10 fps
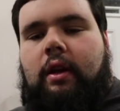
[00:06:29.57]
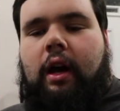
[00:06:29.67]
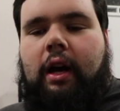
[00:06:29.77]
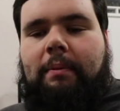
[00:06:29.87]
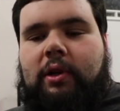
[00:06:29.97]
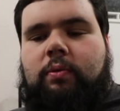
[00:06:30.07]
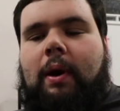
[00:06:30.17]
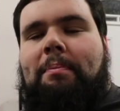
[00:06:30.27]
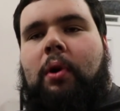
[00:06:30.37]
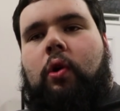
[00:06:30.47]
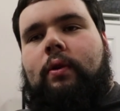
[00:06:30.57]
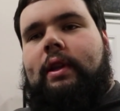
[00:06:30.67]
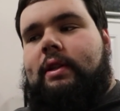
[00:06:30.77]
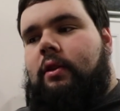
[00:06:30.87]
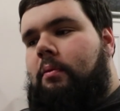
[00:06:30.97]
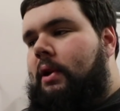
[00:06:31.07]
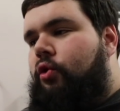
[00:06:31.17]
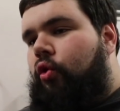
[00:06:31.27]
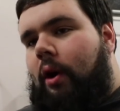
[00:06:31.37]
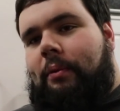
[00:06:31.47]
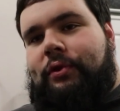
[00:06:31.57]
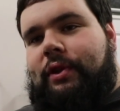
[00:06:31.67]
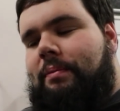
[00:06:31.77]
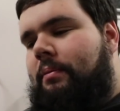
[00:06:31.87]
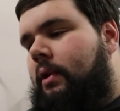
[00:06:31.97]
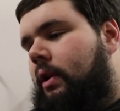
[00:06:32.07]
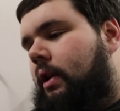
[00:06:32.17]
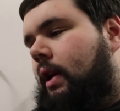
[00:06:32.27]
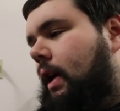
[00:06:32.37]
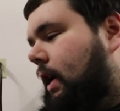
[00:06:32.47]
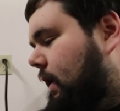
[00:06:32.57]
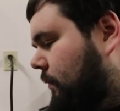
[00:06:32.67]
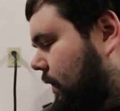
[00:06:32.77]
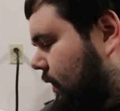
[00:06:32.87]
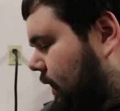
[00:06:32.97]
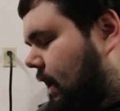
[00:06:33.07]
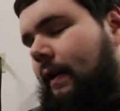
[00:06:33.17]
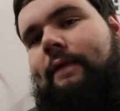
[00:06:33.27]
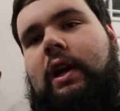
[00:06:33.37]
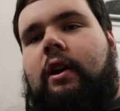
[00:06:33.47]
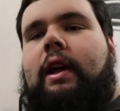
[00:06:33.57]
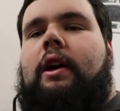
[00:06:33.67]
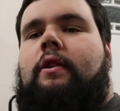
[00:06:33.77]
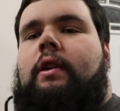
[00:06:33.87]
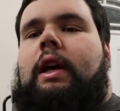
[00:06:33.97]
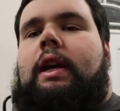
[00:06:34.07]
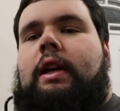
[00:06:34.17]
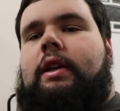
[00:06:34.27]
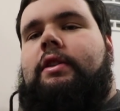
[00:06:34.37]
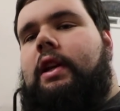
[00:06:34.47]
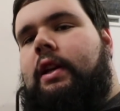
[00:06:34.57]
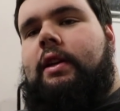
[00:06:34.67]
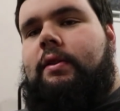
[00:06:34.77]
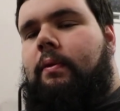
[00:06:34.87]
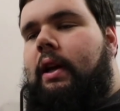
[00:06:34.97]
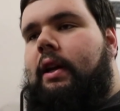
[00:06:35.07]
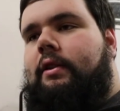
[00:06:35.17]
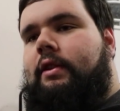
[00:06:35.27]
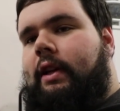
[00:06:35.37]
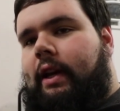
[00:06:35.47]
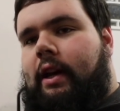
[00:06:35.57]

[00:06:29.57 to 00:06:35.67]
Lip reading: there's one bolt that's a little bit troublesome, and we have figured out a ingenious way to take